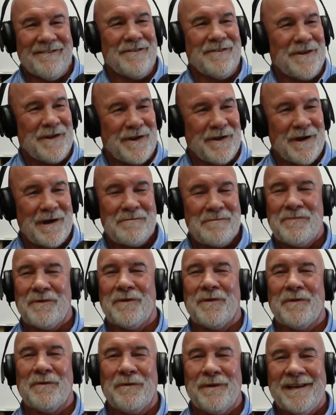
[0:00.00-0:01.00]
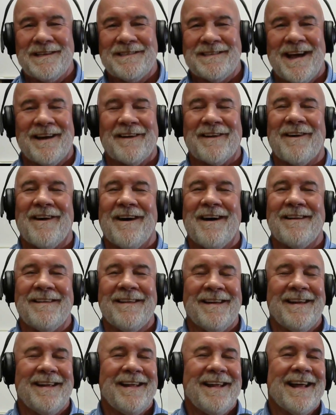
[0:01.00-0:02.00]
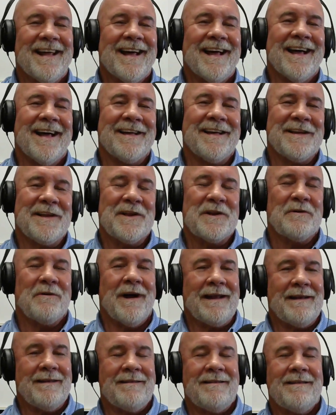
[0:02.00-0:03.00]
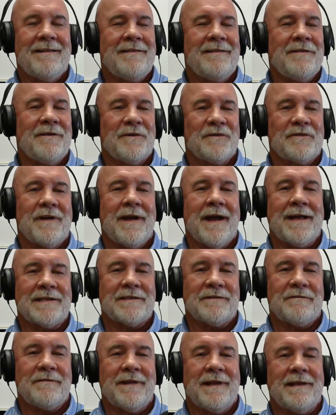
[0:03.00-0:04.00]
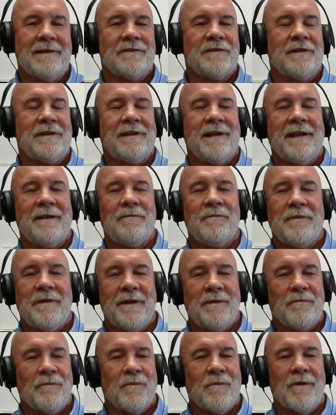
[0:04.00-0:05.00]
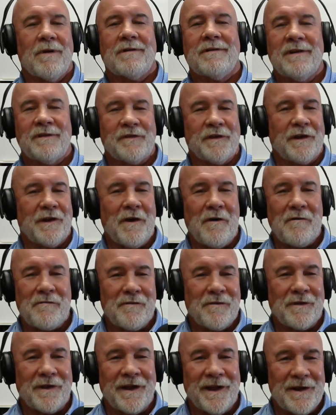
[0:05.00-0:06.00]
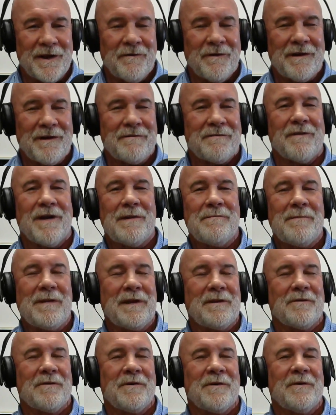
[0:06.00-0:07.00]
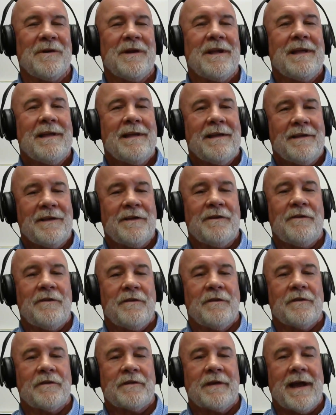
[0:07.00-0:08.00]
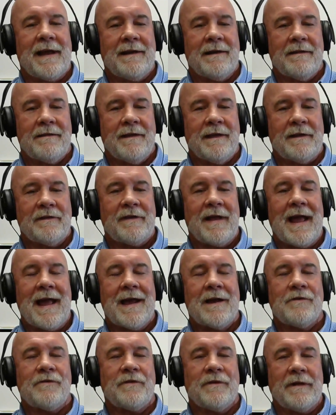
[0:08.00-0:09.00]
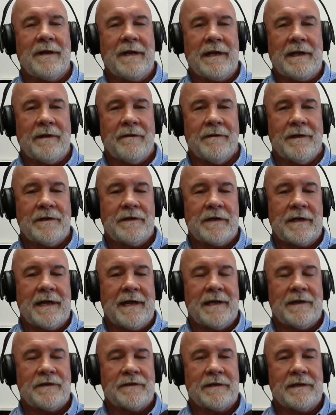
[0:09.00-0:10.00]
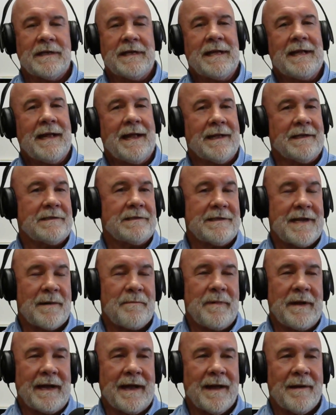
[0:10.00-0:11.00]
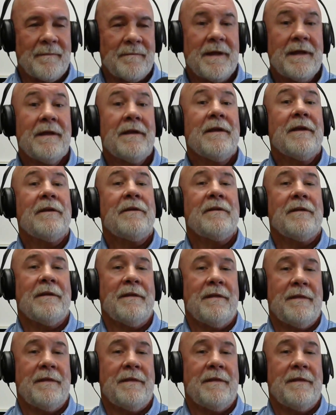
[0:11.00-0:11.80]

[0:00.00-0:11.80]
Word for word: ever. You go out and pull the weeds out of cotton. Uh, you know, I did those kinds of things and, and and worked as a gopher. You know, on a framing crew. You do those kind of things as you're getting your education and stepping up to